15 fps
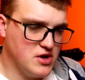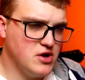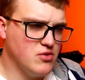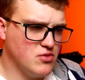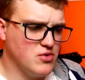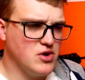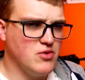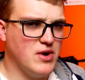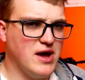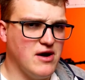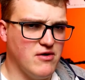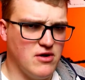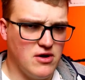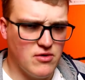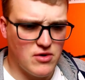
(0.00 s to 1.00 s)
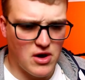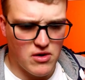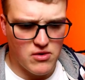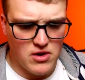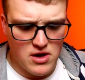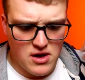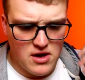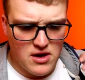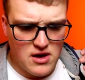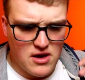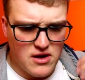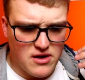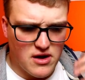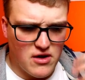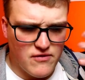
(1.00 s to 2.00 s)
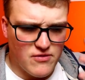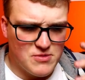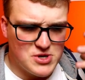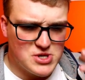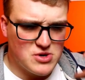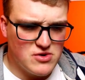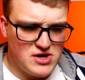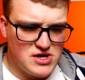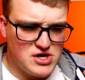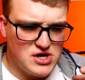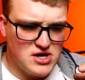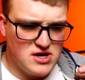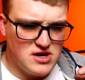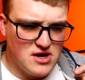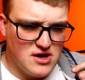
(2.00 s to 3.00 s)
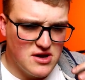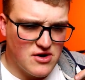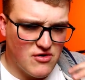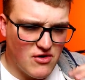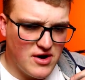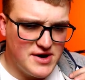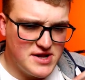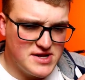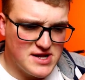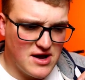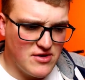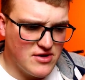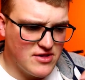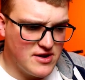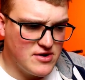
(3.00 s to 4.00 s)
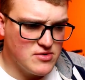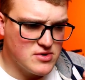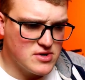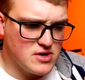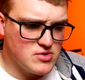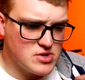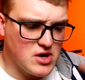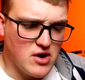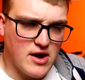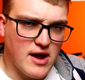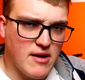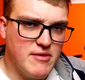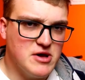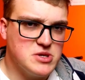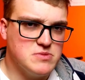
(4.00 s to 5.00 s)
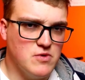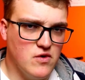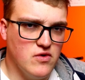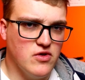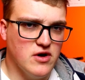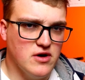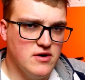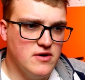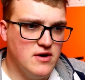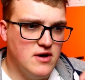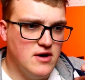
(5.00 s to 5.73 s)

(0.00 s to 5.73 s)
And you you'll hear it. You'll go go from a screechy grindy sound and then it'll, it'll start getting a bit smoother